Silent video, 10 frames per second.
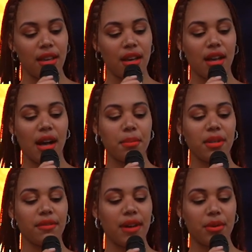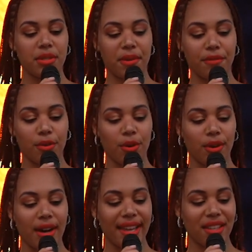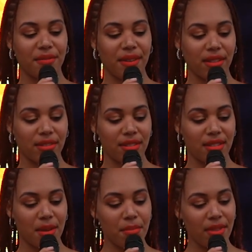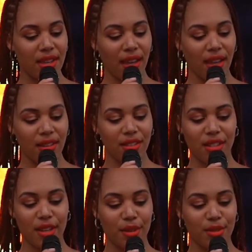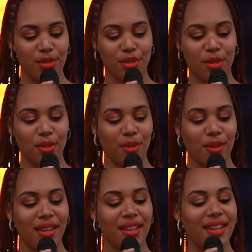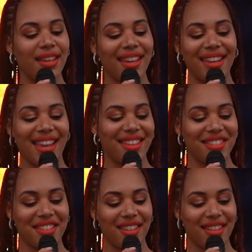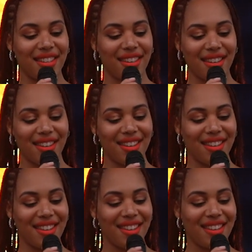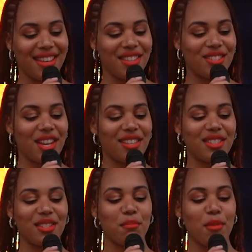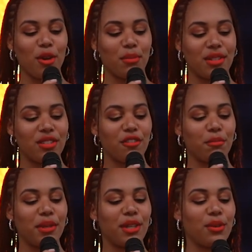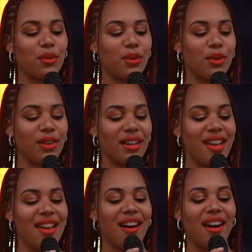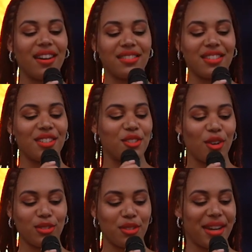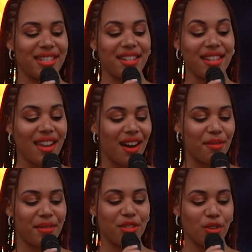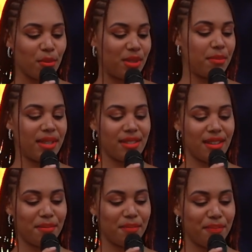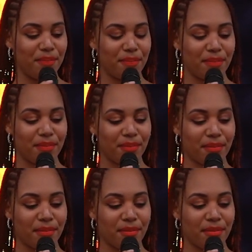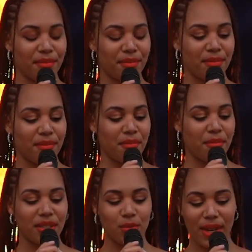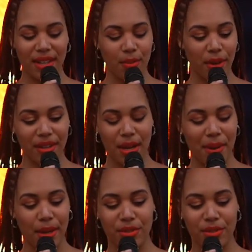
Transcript: A couple of hours before, I had felt something close to elation. Just a moment of pure, unadulterated love and optimism. But when I woke up, I